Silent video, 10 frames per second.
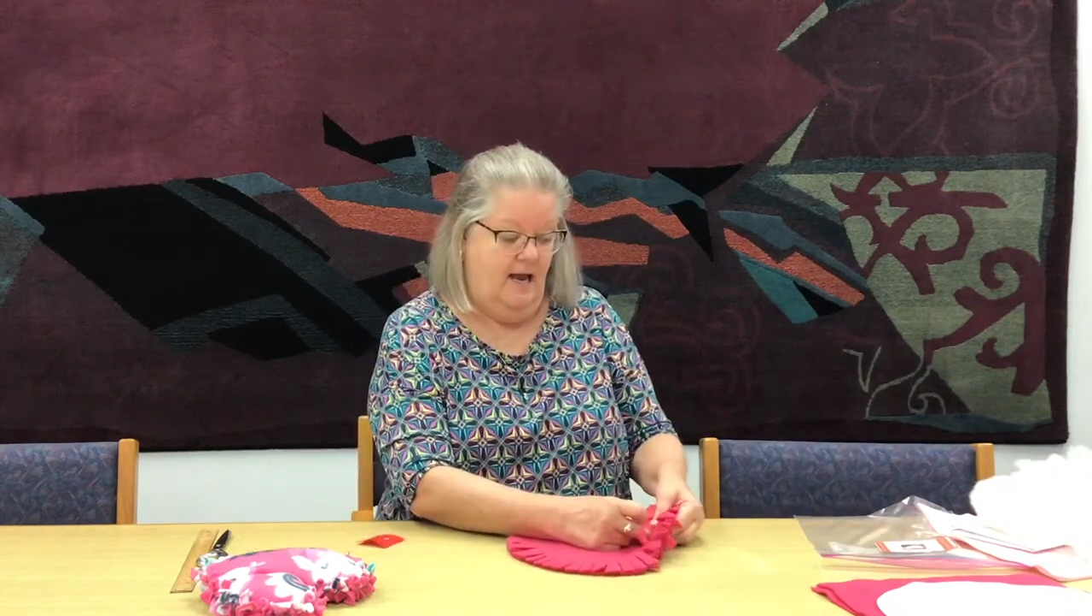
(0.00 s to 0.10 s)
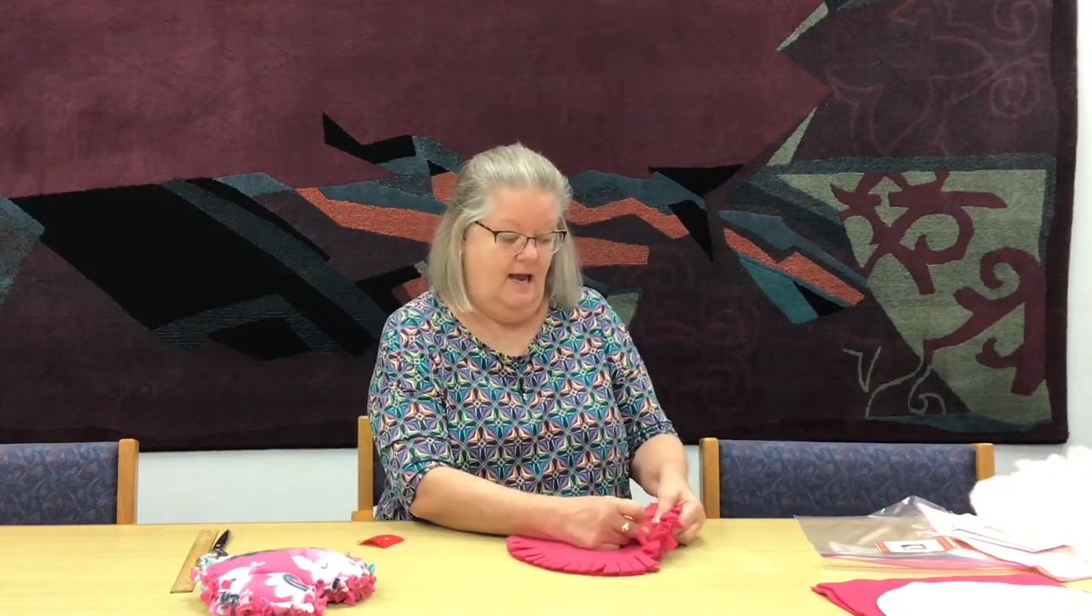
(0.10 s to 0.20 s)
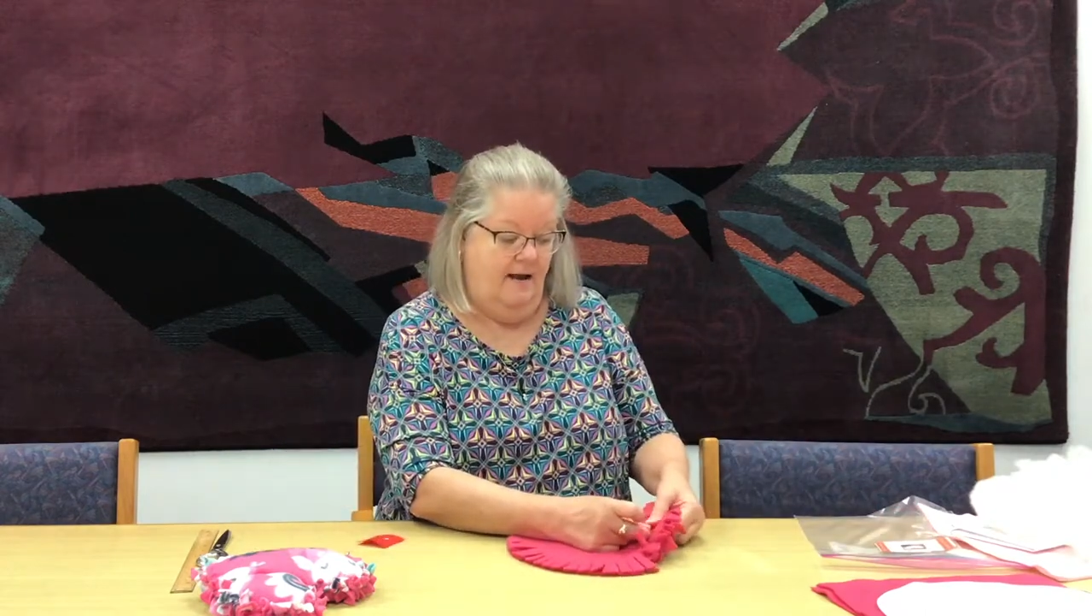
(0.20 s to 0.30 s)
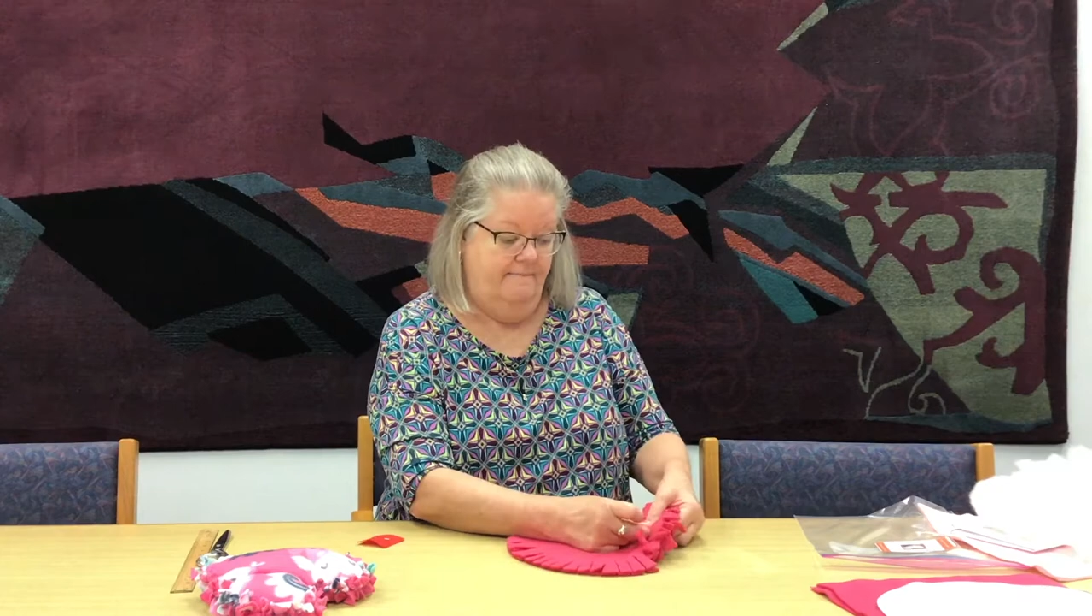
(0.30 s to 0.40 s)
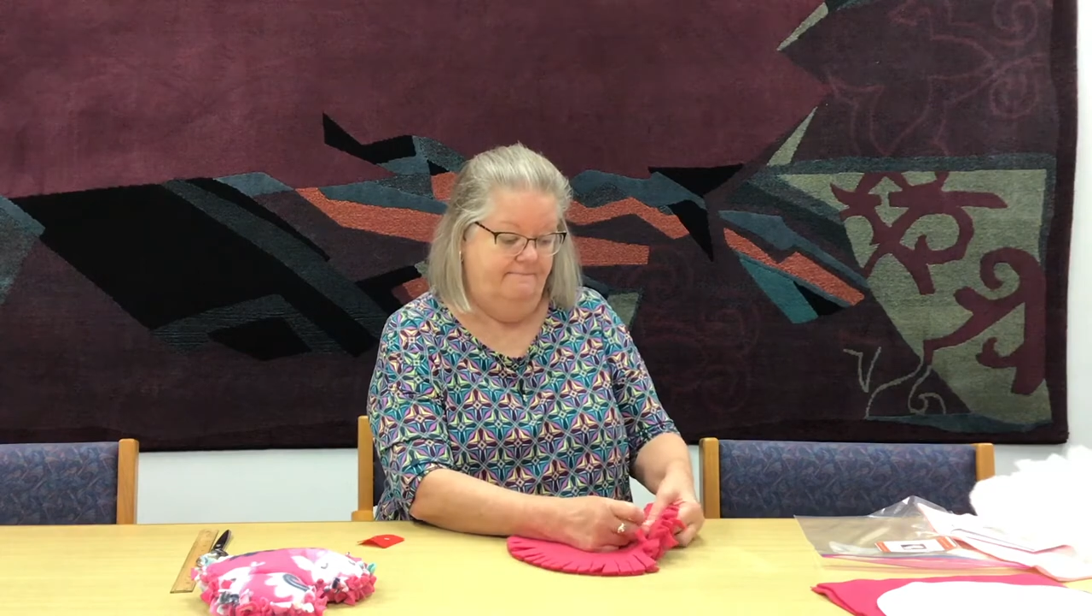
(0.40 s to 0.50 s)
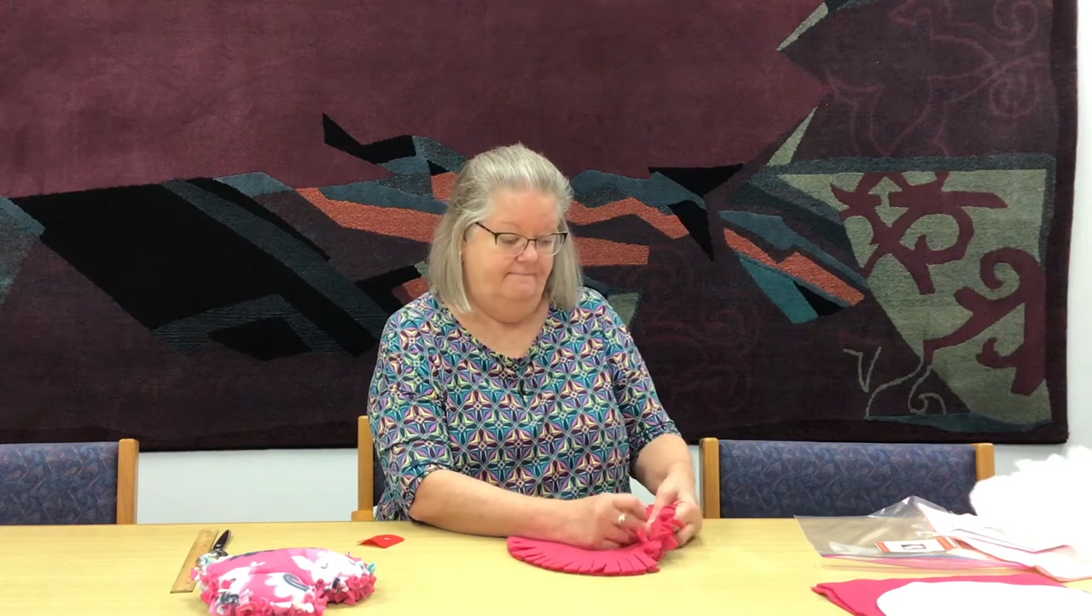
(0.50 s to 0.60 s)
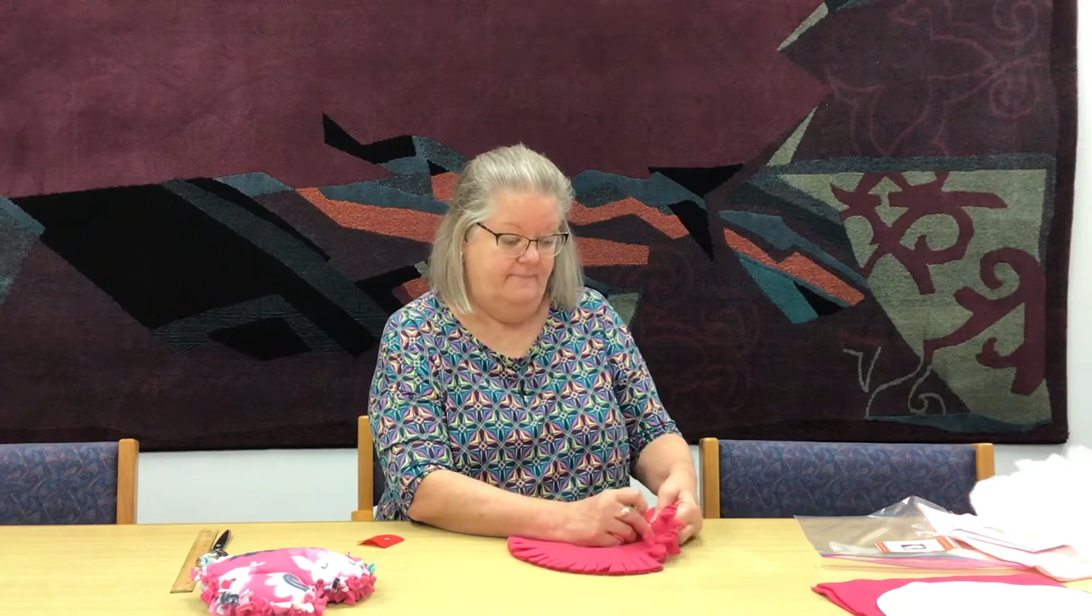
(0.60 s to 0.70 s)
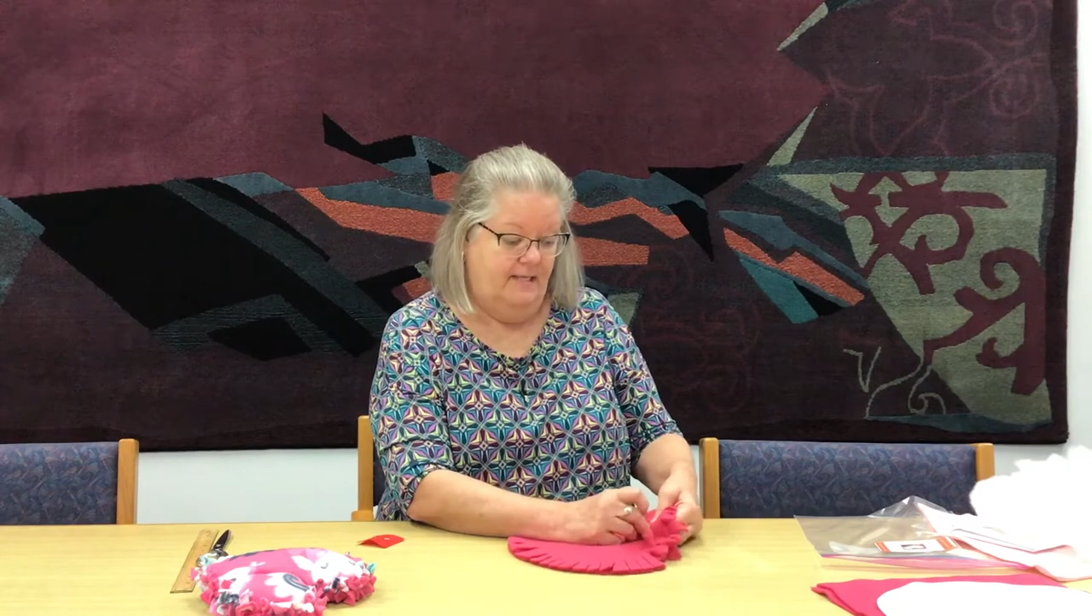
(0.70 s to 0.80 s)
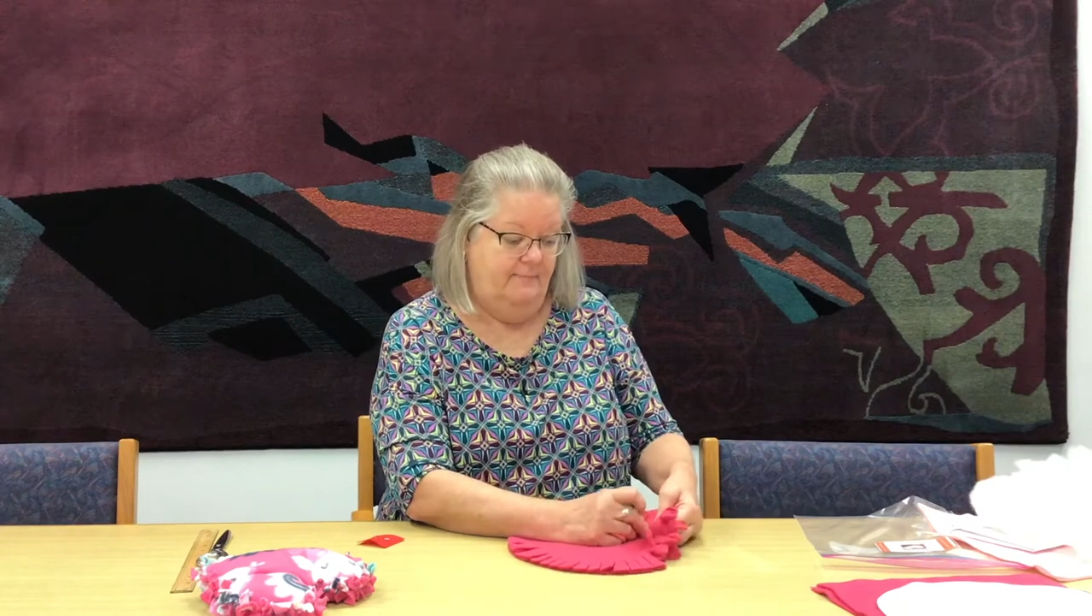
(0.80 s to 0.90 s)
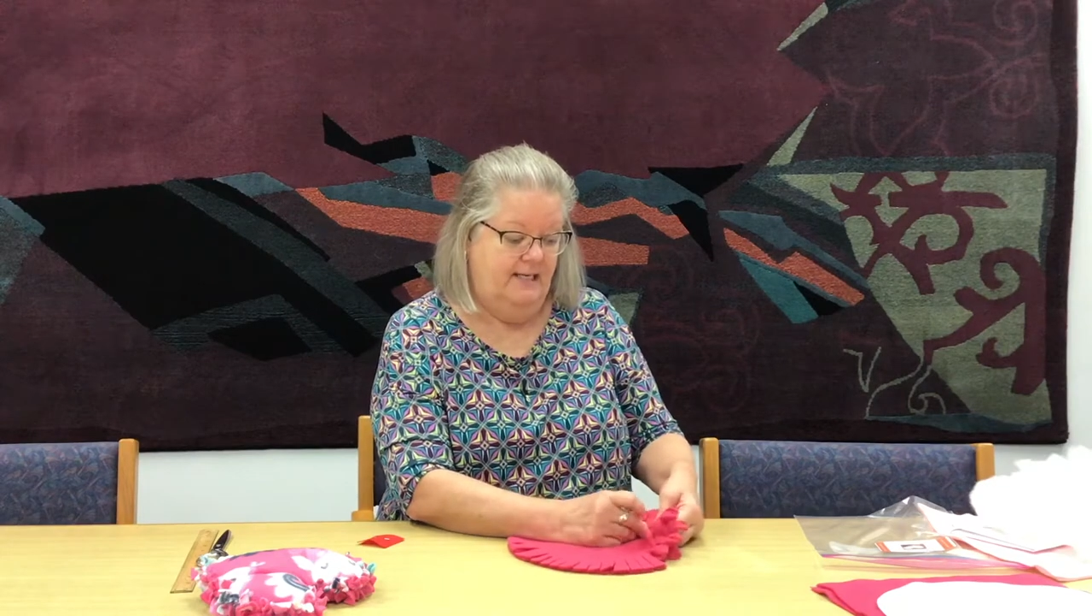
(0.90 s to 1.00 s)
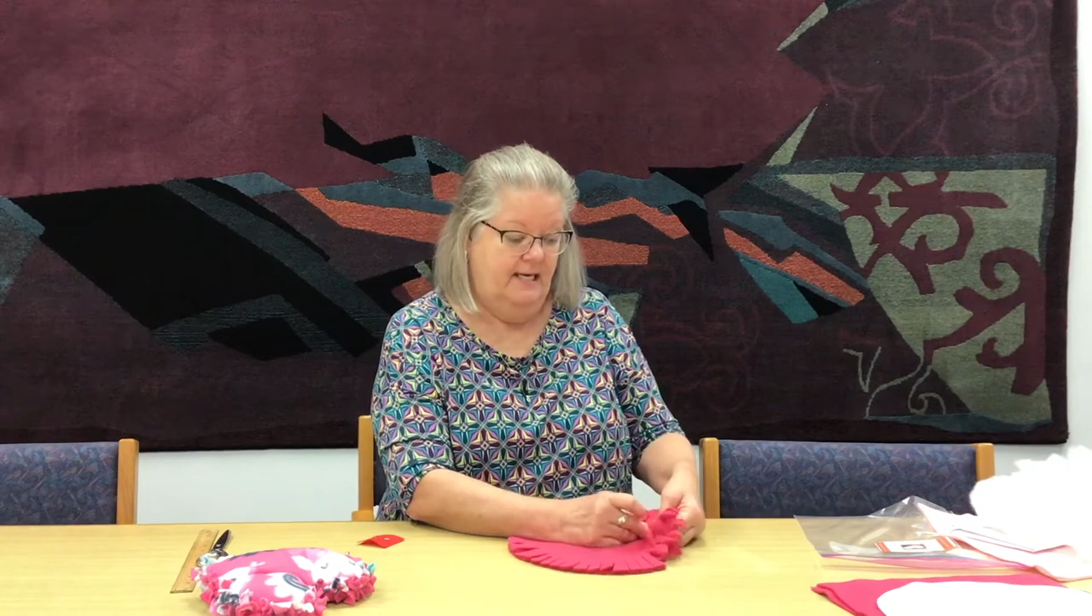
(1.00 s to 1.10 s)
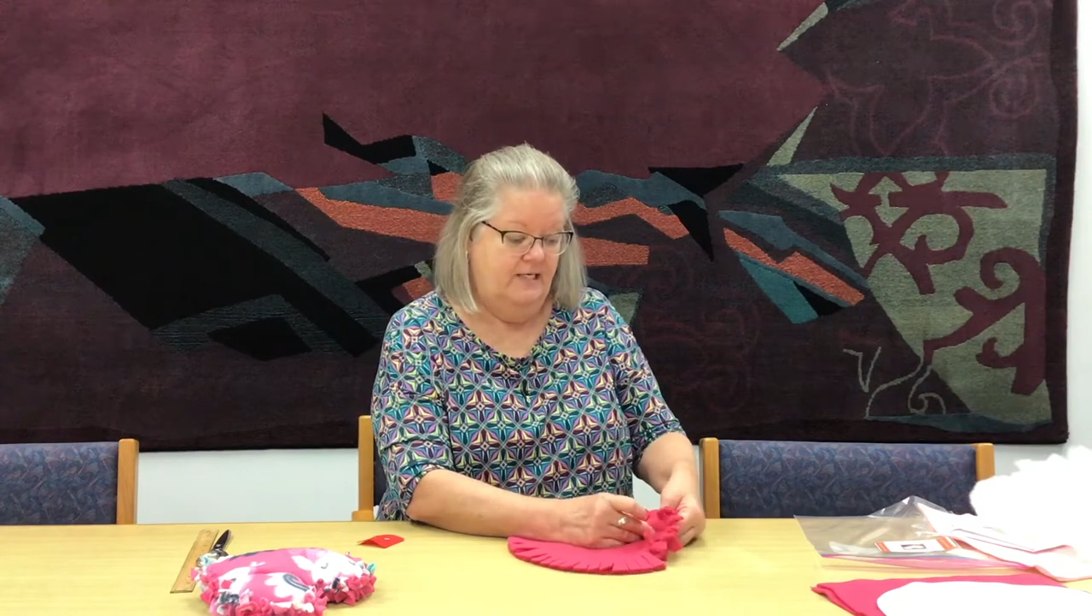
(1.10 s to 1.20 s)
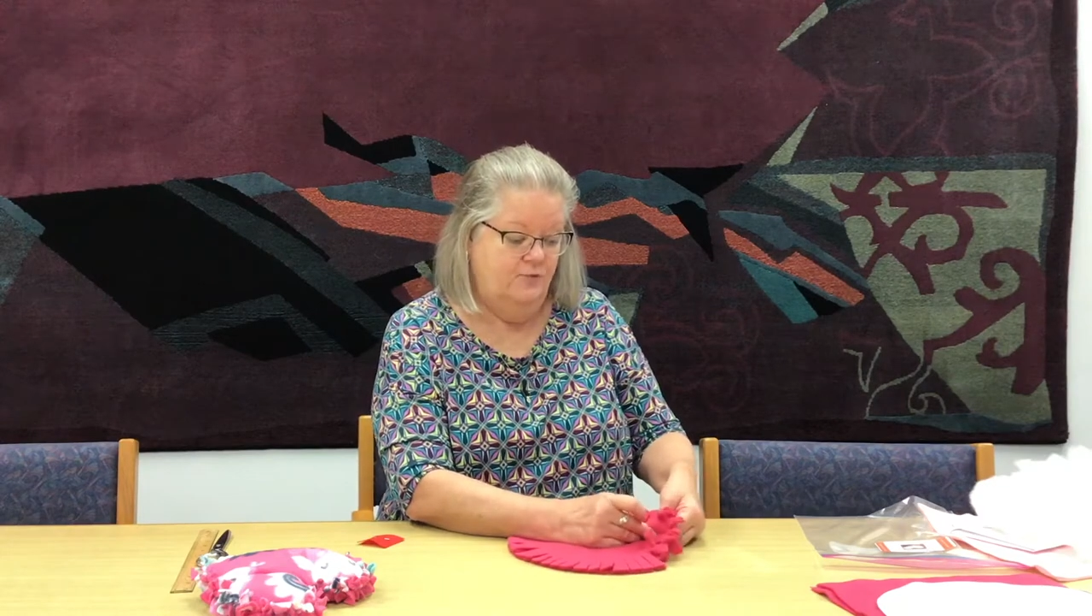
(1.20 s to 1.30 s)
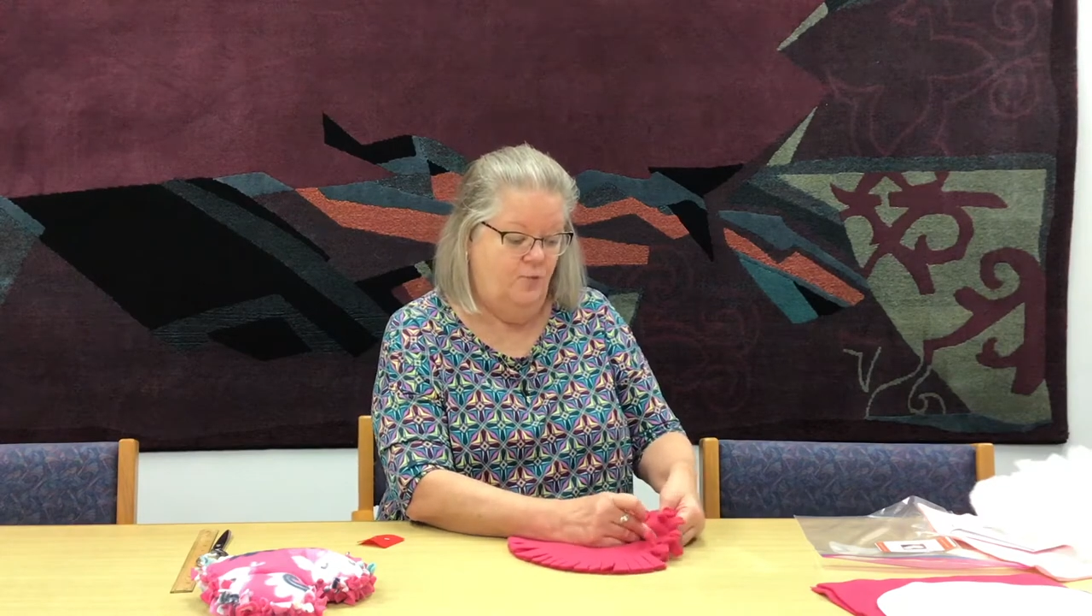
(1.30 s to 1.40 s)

um, because